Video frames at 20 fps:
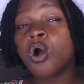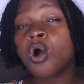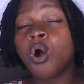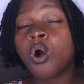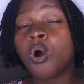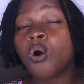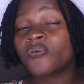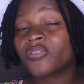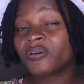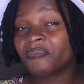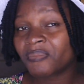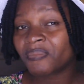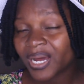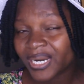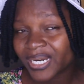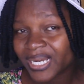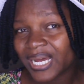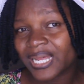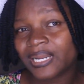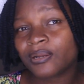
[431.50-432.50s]
or the
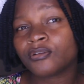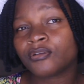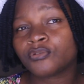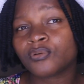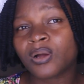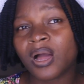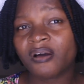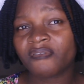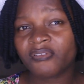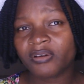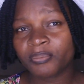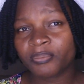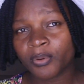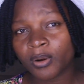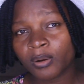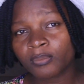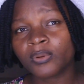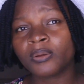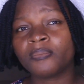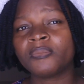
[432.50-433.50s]
man can also have a
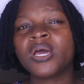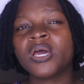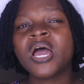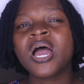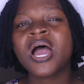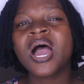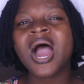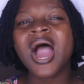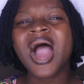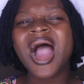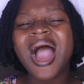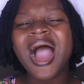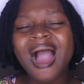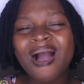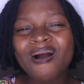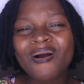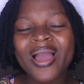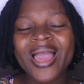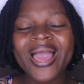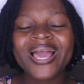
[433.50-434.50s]
problem?
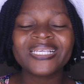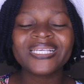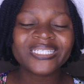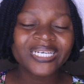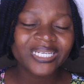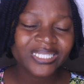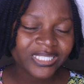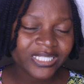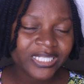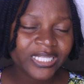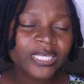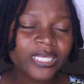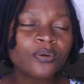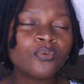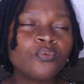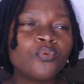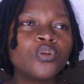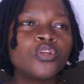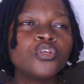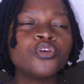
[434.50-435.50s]
How urgently
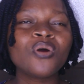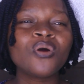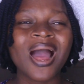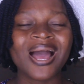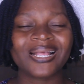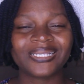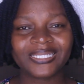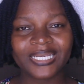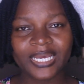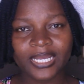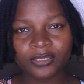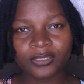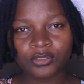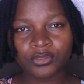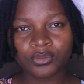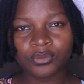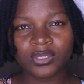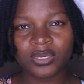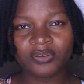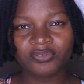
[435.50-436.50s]
will you attend
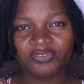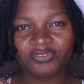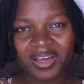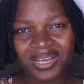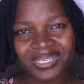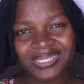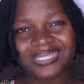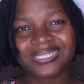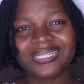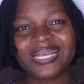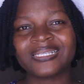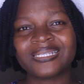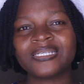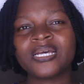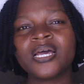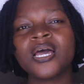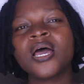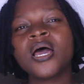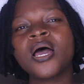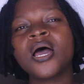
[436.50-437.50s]
to the fact that
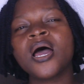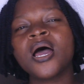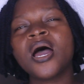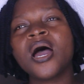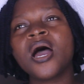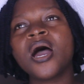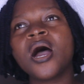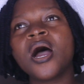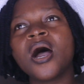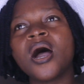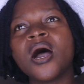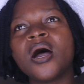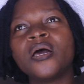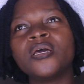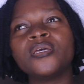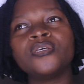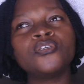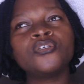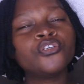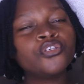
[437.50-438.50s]

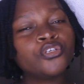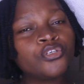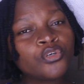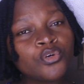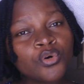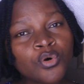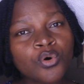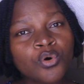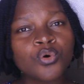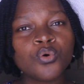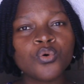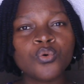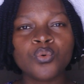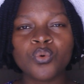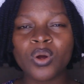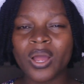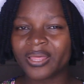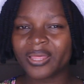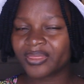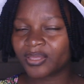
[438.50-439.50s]

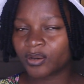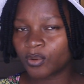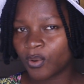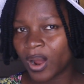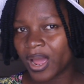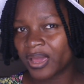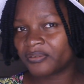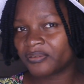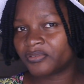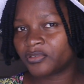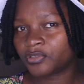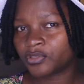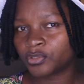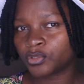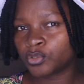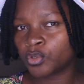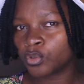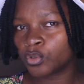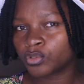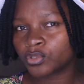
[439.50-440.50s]
you and the wife
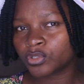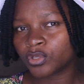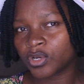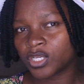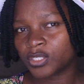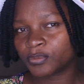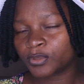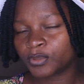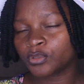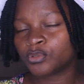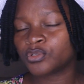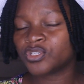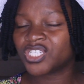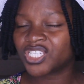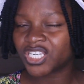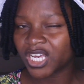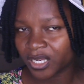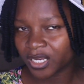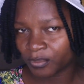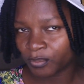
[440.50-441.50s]
should go to the hospital to
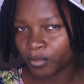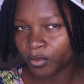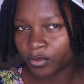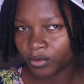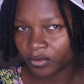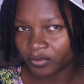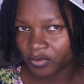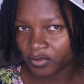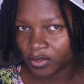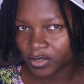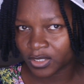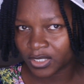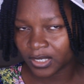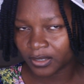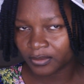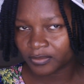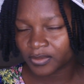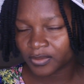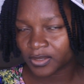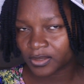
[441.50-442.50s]
check both of
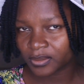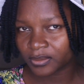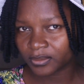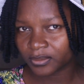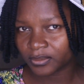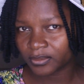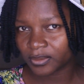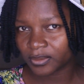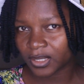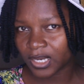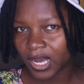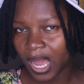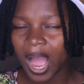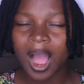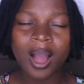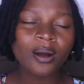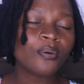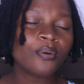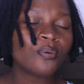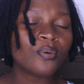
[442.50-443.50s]
yourselves?
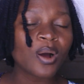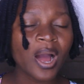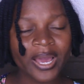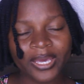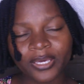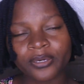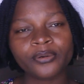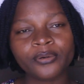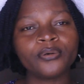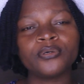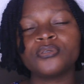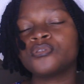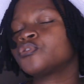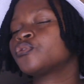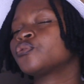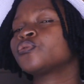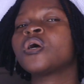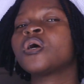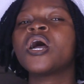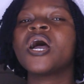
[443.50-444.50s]
How are you going
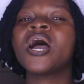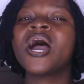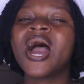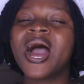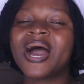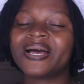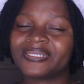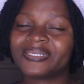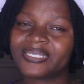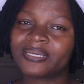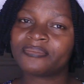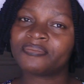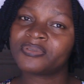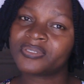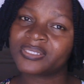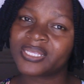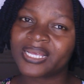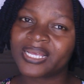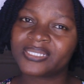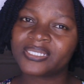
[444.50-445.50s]
to
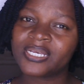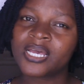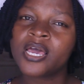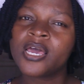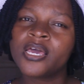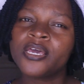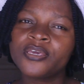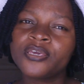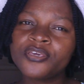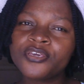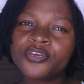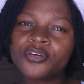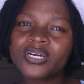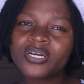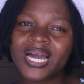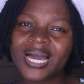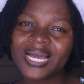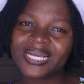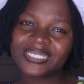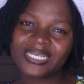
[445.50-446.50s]
accept that? You
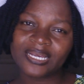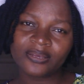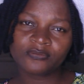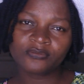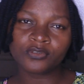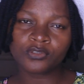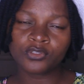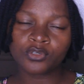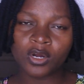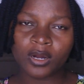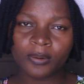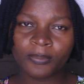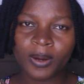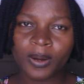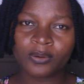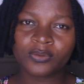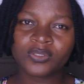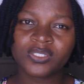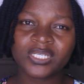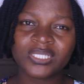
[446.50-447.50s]
guys have to talk
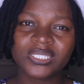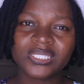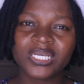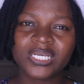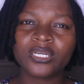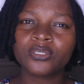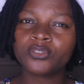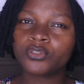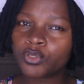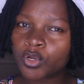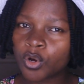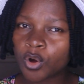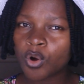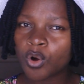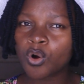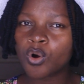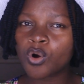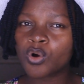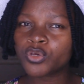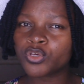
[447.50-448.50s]
about it and
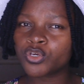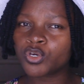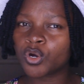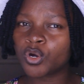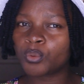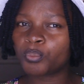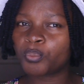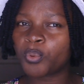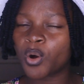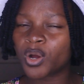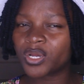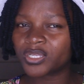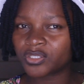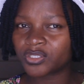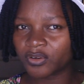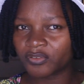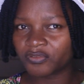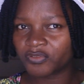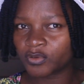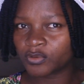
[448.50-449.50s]
know your point
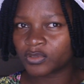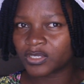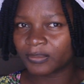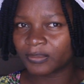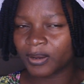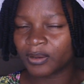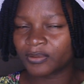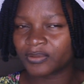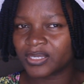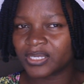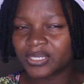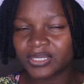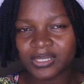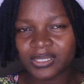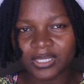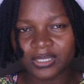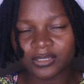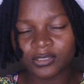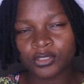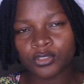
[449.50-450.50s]
of views about these
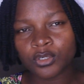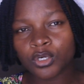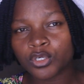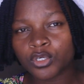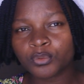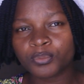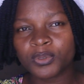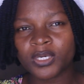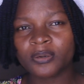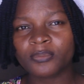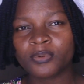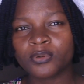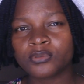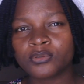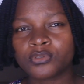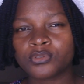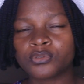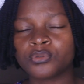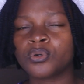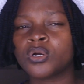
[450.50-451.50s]
things, so you'll be able
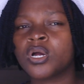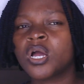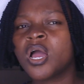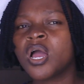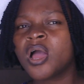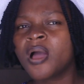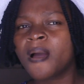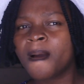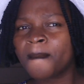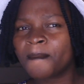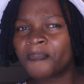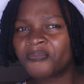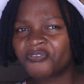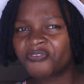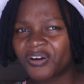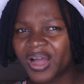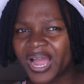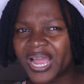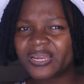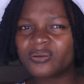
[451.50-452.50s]
to
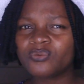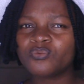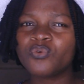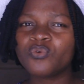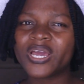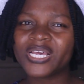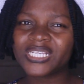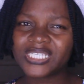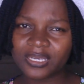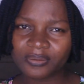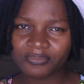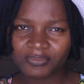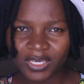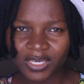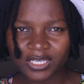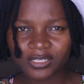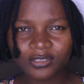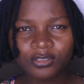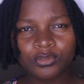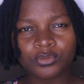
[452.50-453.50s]
find ways and
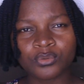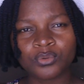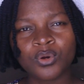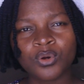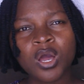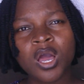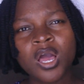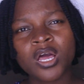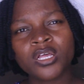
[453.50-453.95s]
means to